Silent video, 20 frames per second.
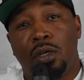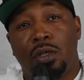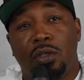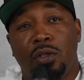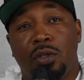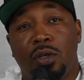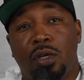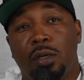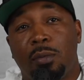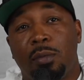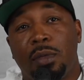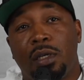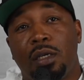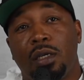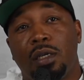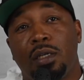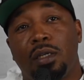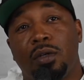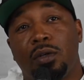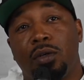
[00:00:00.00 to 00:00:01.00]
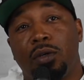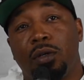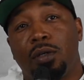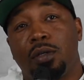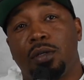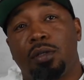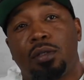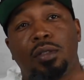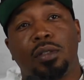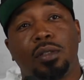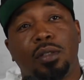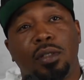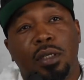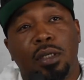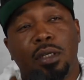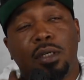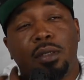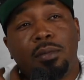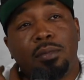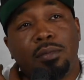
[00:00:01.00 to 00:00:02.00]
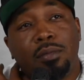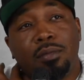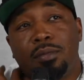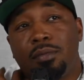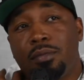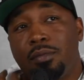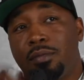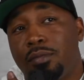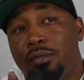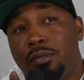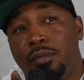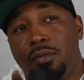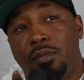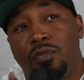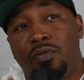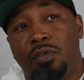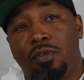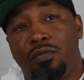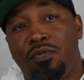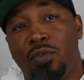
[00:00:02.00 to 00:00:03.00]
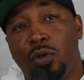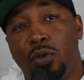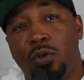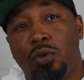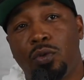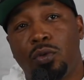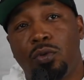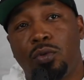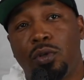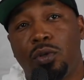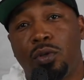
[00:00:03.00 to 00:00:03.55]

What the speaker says: you know what I mean, or for food